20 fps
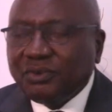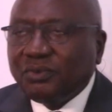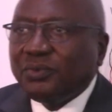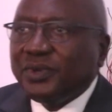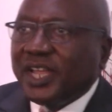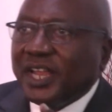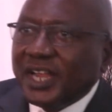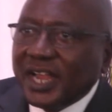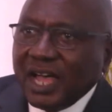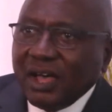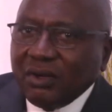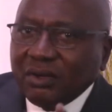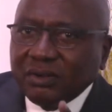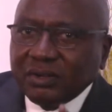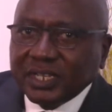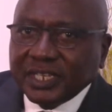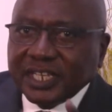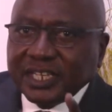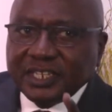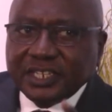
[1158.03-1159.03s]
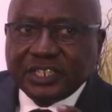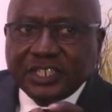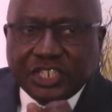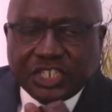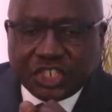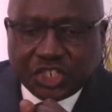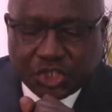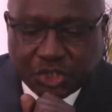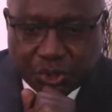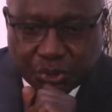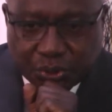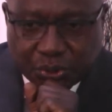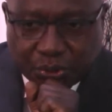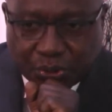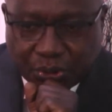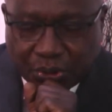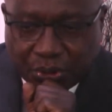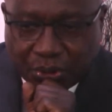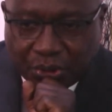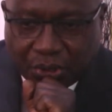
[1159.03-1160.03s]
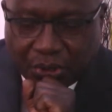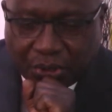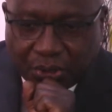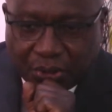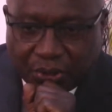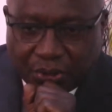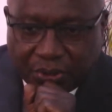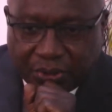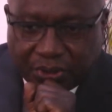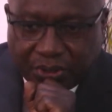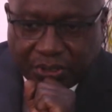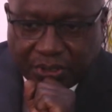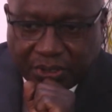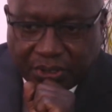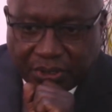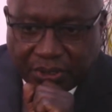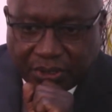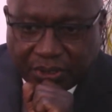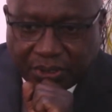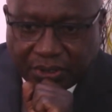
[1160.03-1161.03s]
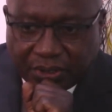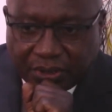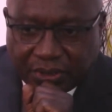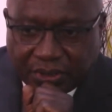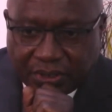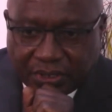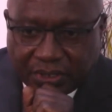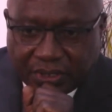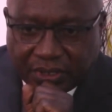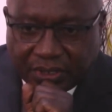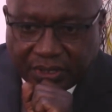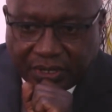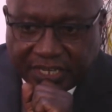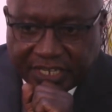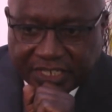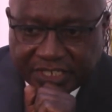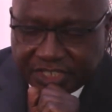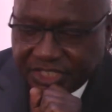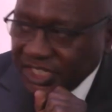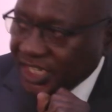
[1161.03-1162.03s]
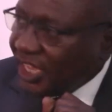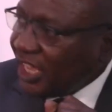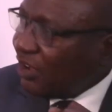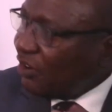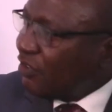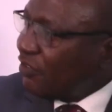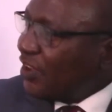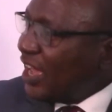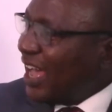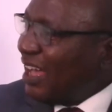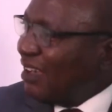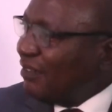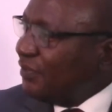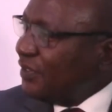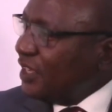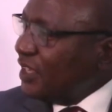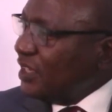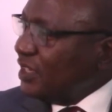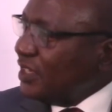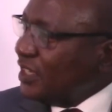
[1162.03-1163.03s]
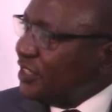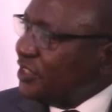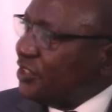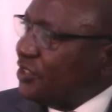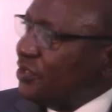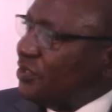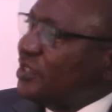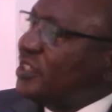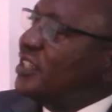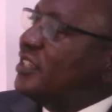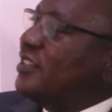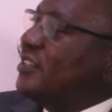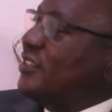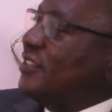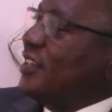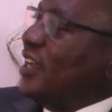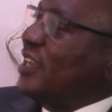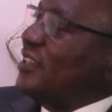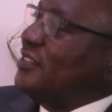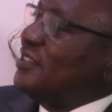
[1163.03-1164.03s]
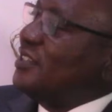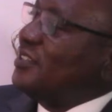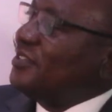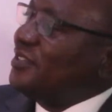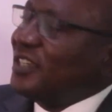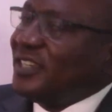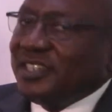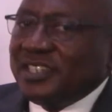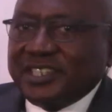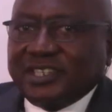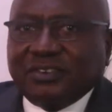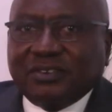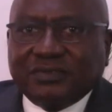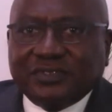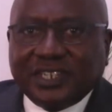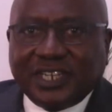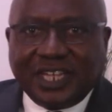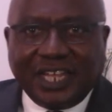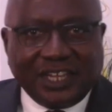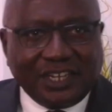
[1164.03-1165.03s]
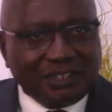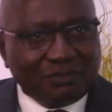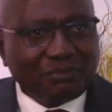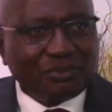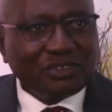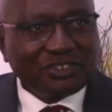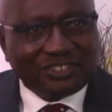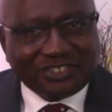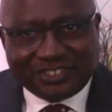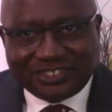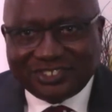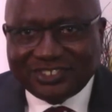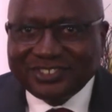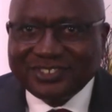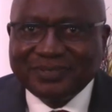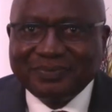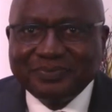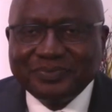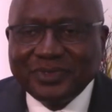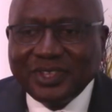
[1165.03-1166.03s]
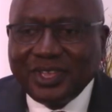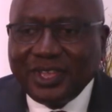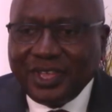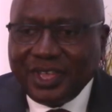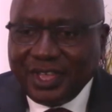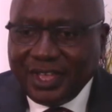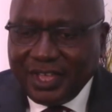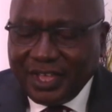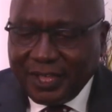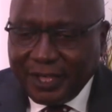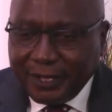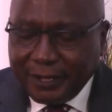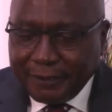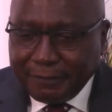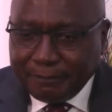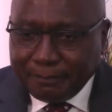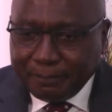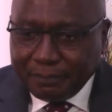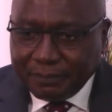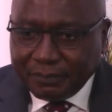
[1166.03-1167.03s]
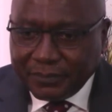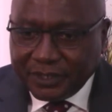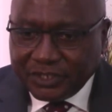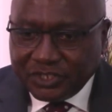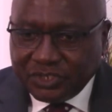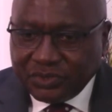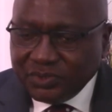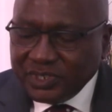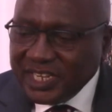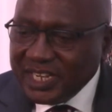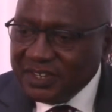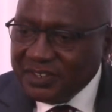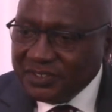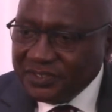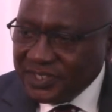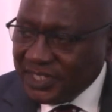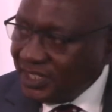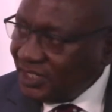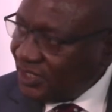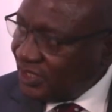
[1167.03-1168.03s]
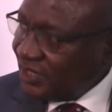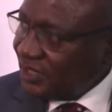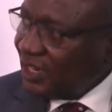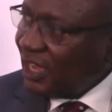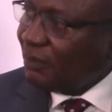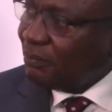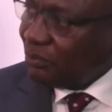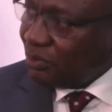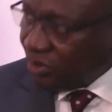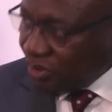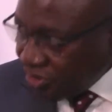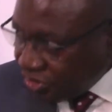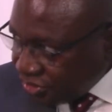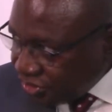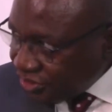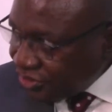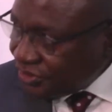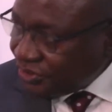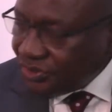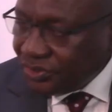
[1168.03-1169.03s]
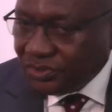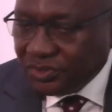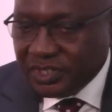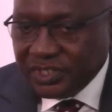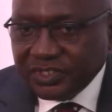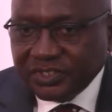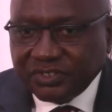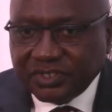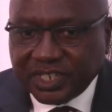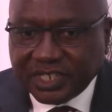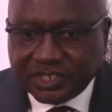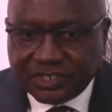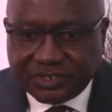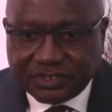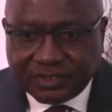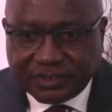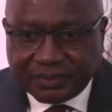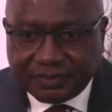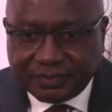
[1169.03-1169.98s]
are now getting into the idea of having the students at the center of the learning process. Student-centered approach to instruction.